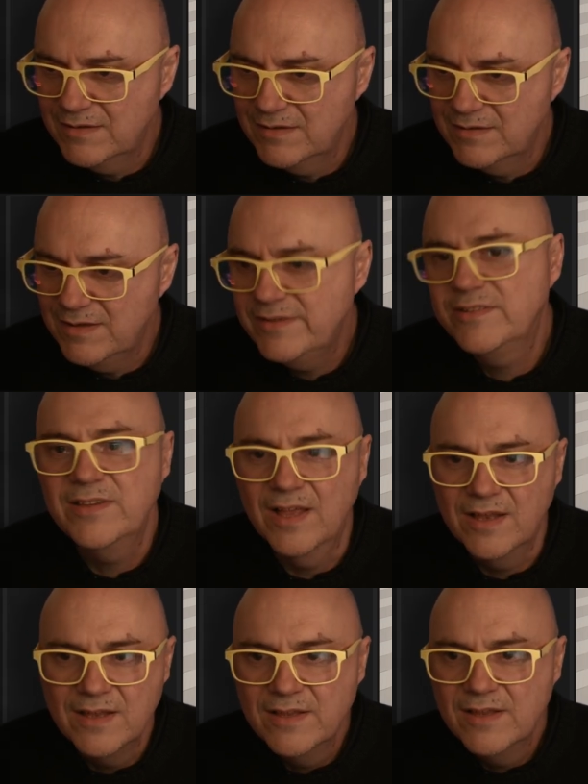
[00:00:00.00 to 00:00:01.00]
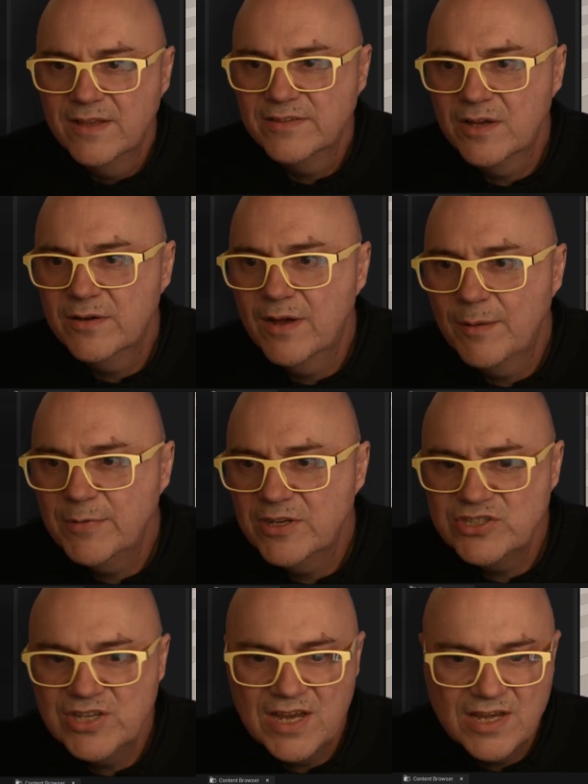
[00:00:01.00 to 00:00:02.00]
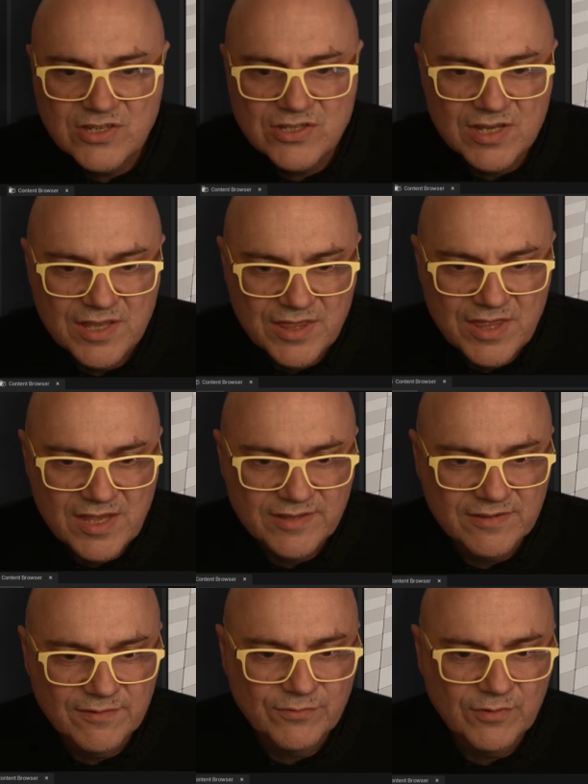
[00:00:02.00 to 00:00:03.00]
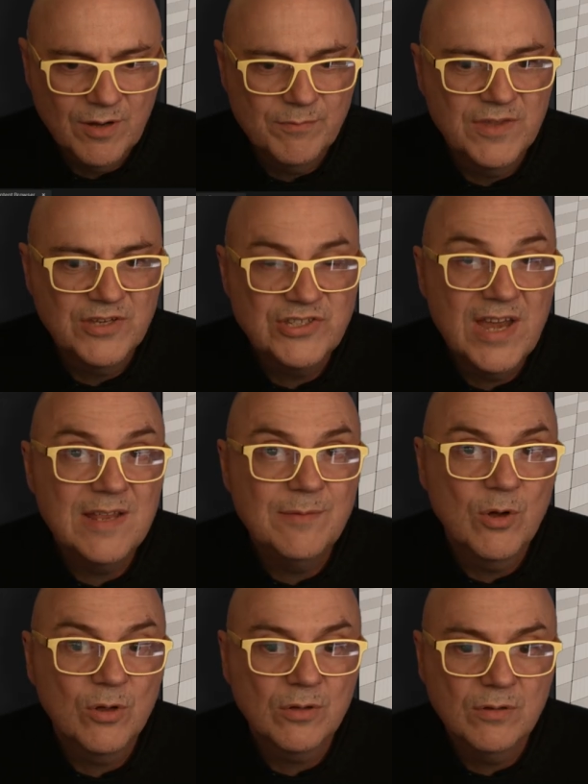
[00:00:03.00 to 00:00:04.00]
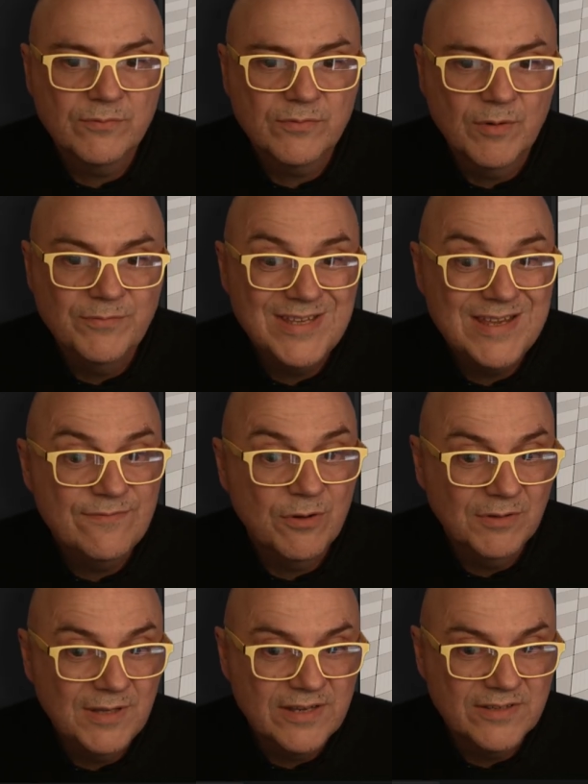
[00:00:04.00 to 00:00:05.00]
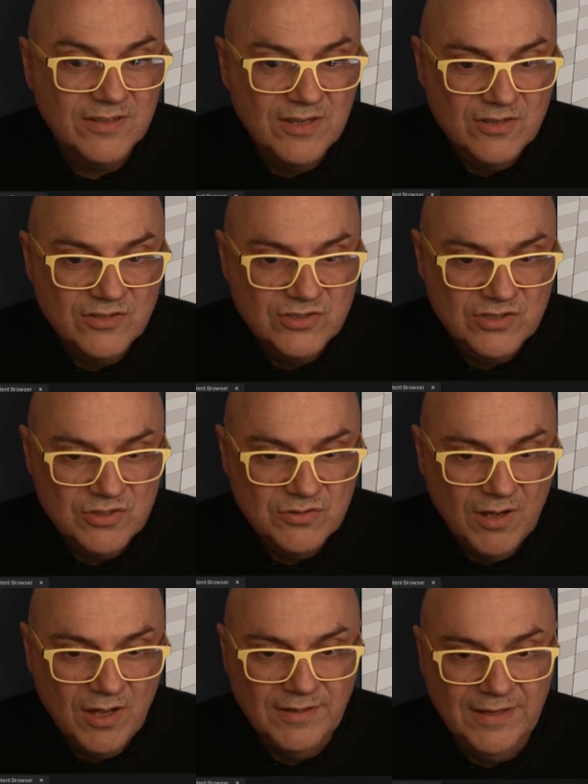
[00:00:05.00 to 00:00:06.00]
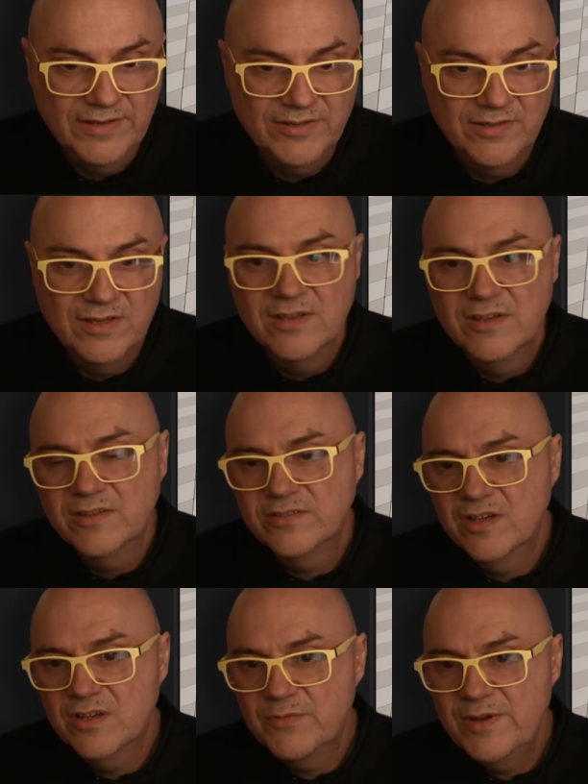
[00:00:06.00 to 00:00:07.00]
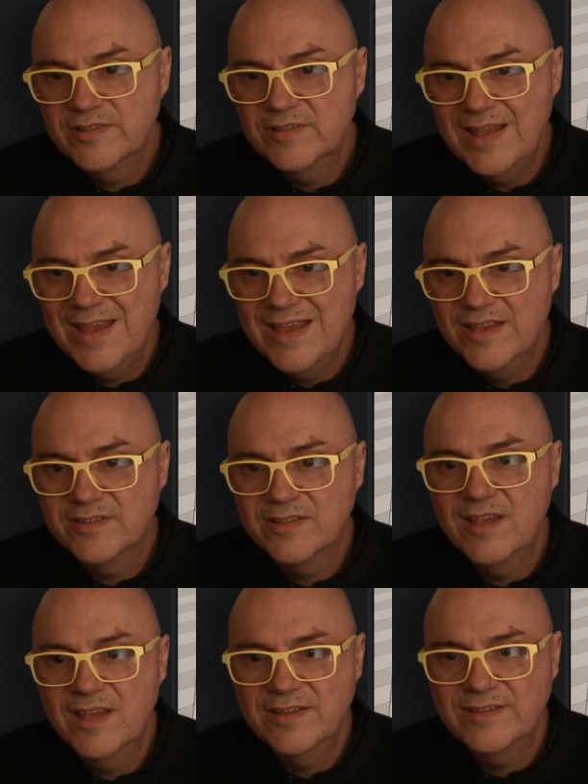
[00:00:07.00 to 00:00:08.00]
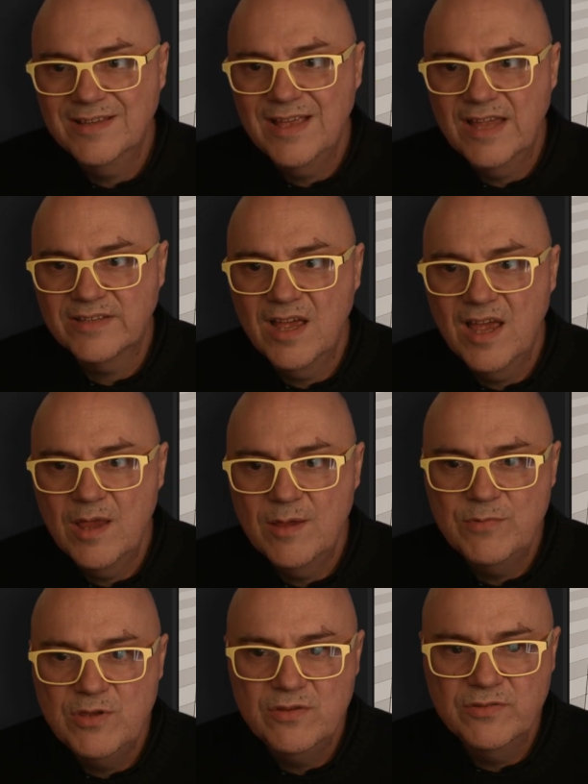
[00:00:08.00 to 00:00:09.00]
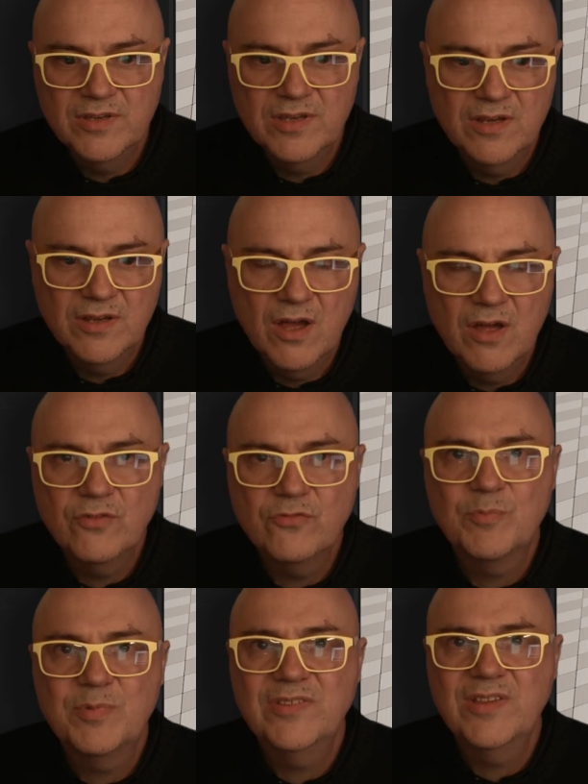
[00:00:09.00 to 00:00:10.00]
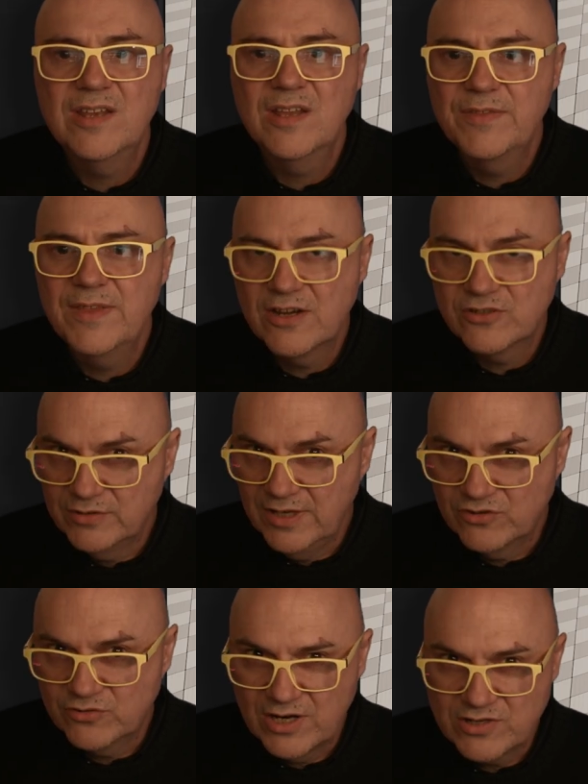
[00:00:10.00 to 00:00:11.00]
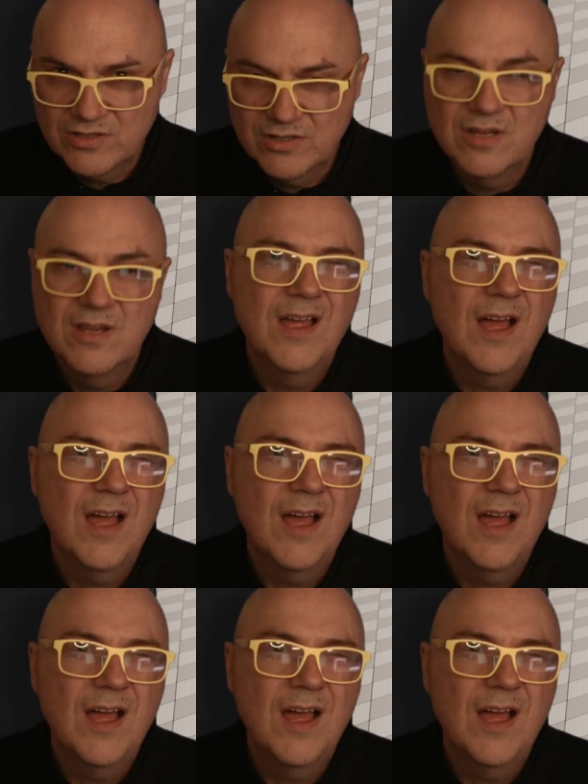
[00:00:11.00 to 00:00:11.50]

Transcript: Let's do that. So I'm going to change this from the shading model from default lit to unlit. So the reason is that I am using 100% of the actual extraction.